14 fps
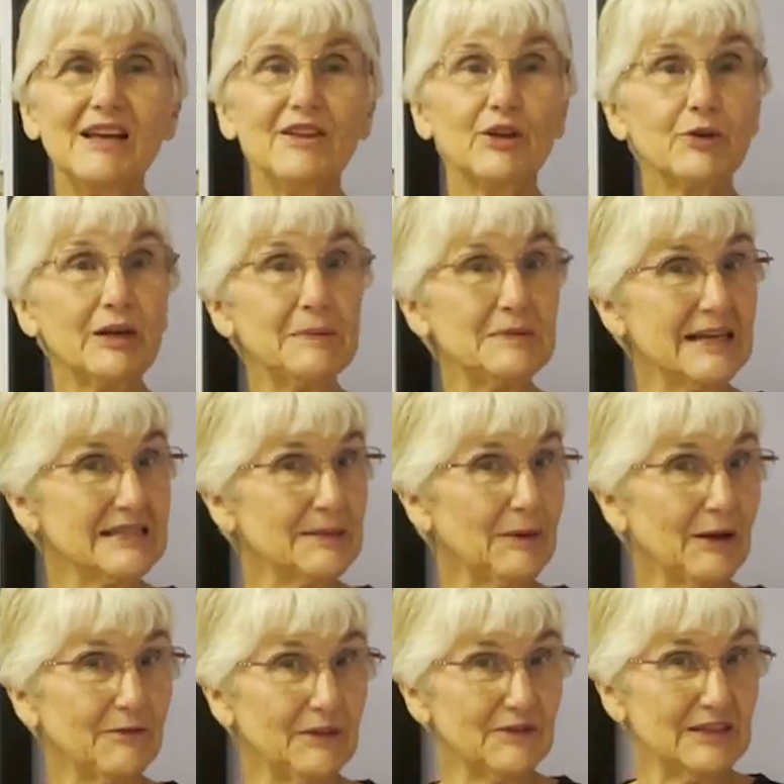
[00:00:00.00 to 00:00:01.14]
The cream takes
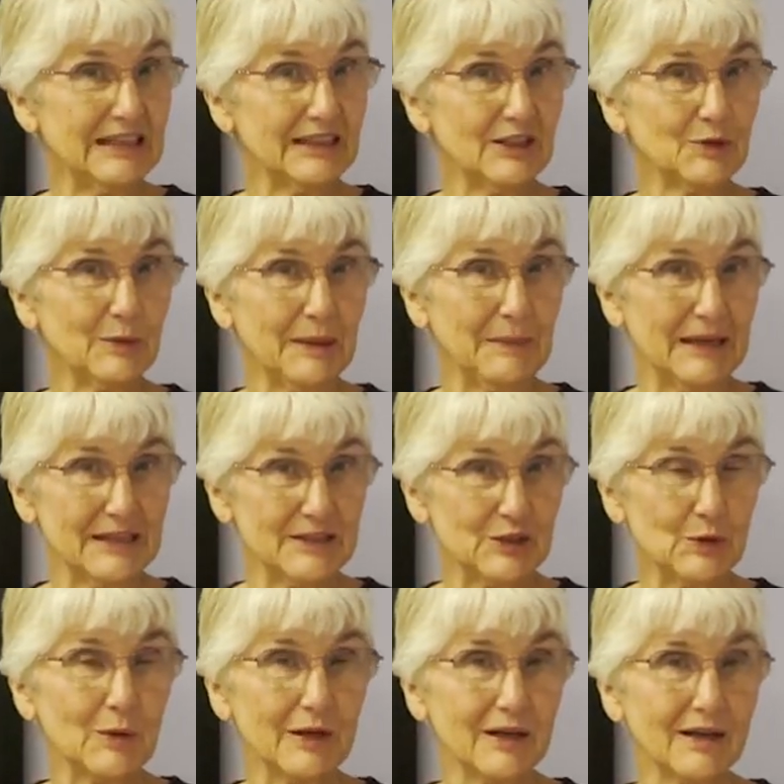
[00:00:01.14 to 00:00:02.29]
about fifteen to twenty minutes
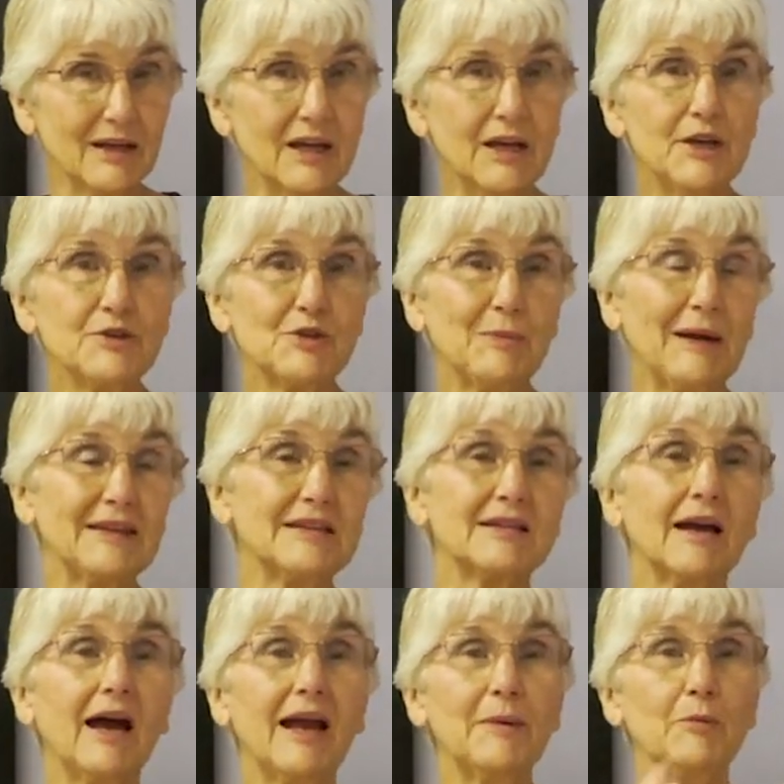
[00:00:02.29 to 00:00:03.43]
to work. So by the
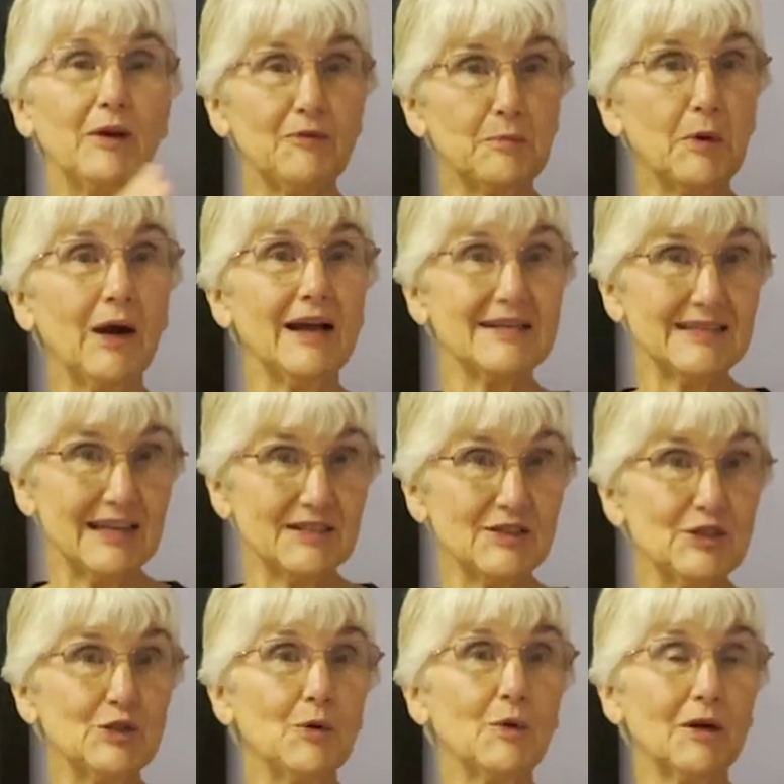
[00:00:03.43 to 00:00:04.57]
time we've
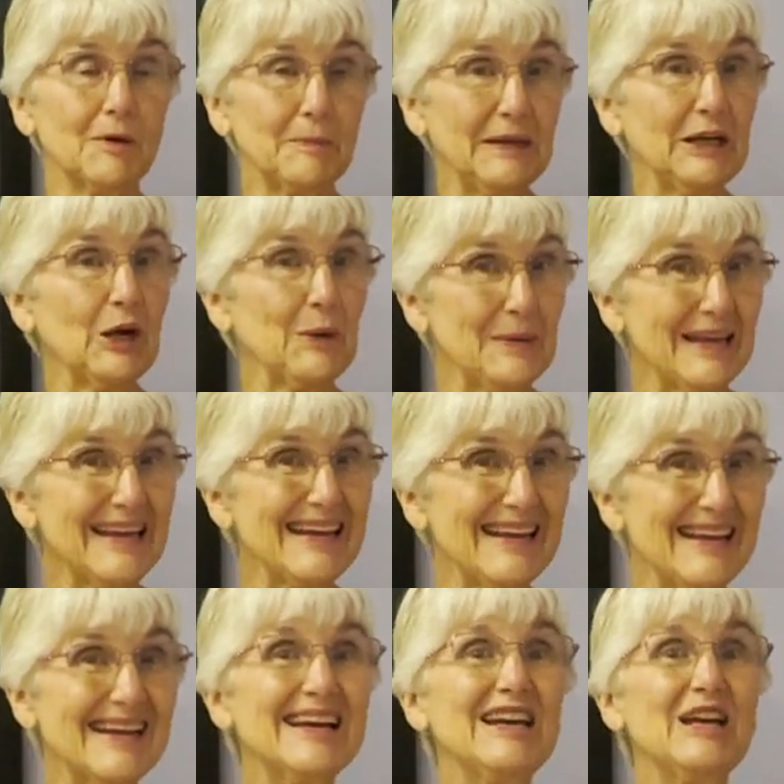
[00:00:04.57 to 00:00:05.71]
processed your P R
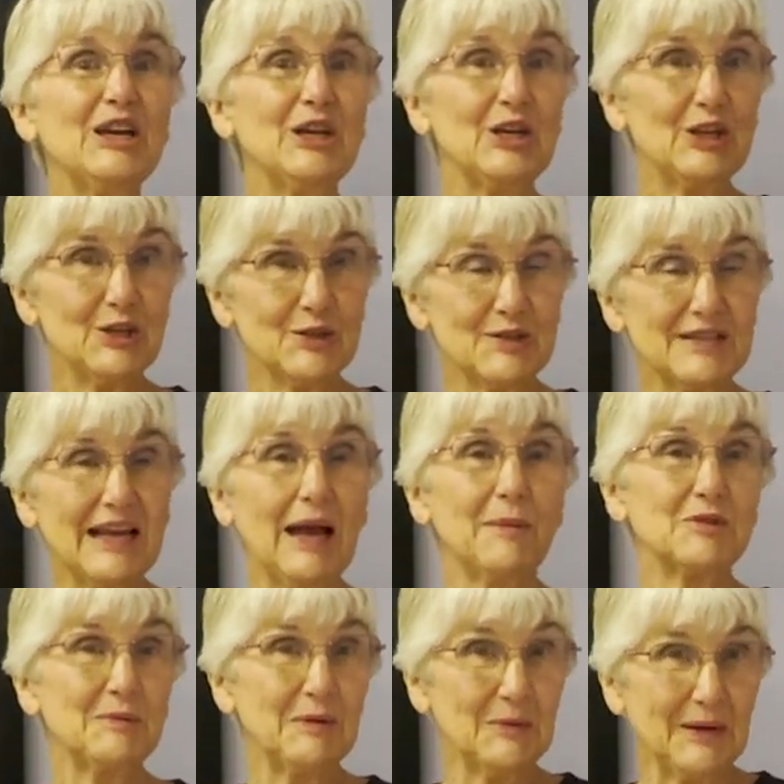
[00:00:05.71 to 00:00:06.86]
P, your scalp
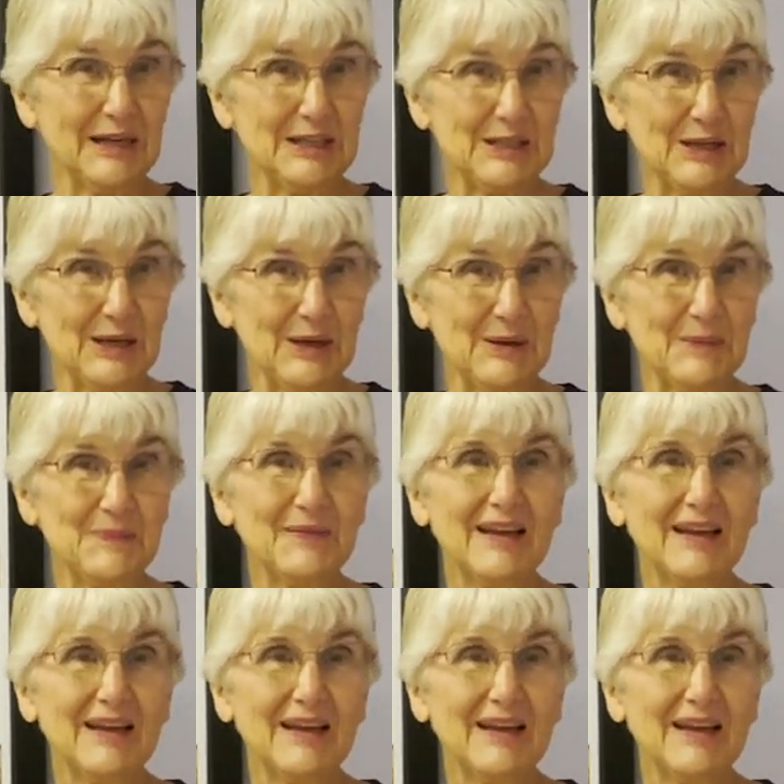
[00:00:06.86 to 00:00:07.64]
should be ready to go.